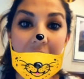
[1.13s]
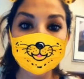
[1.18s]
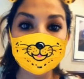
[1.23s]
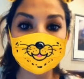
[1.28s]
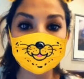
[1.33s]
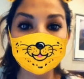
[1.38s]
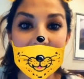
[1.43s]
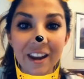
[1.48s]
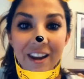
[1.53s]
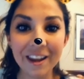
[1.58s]

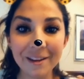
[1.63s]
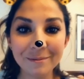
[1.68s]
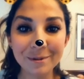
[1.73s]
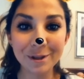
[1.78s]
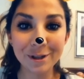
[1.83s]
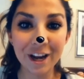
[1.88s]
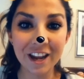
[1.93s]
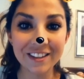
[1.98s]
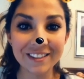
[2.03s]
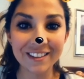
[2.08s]
Hi, my
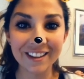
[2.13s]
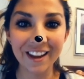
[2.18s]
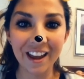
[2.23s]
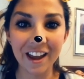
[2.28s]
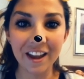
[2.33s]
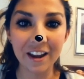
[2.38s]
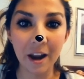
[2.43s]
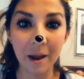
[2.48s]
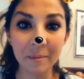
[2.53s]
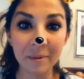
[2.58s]
name's Jessica,
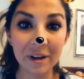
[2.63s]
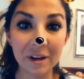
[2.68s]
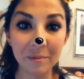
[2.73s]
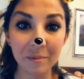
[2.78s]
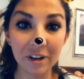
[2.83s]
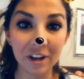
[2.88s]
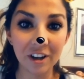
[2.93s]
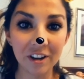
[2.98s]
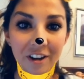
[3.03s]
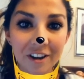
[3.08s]
and I'm going to
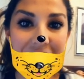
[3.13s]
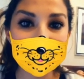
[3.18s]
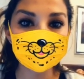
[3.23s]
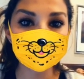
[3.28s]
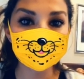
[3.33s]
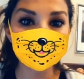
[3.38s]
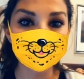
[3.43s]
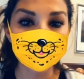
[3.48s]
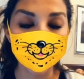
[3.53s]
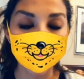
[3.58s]
be your nurse
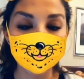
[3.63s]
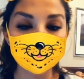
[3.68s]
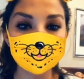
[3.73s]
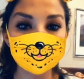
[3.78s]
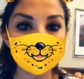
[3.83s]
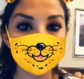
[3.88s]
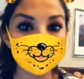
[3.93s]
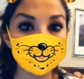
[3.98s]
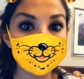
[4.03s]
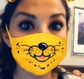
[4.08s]
today.
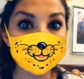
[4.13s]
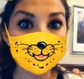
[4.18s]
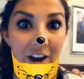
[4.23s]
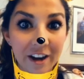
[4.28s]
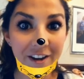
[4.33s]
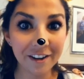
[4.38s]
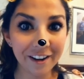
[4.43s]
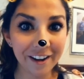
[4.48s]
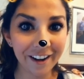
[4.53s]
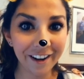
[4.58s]
Do you know
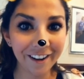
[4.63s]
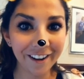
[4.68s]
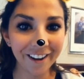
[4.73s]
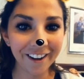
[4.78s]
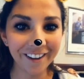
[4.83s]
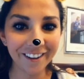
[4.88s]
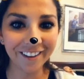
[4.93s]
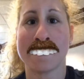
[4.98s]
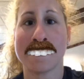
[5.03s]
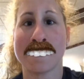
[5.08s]
why you're
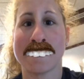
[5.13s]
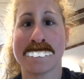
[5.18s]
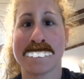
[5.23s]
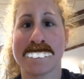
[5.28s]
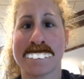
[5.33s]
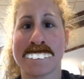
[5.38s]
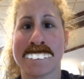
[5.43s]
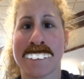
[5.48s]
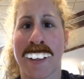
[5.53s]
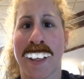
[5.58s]

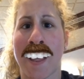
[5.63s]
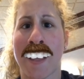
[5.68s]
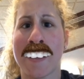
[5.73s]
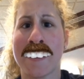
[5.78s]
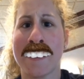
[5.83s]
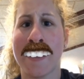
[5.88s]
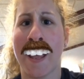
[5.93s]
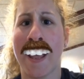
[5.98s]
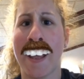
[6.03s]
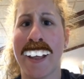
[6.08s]
here?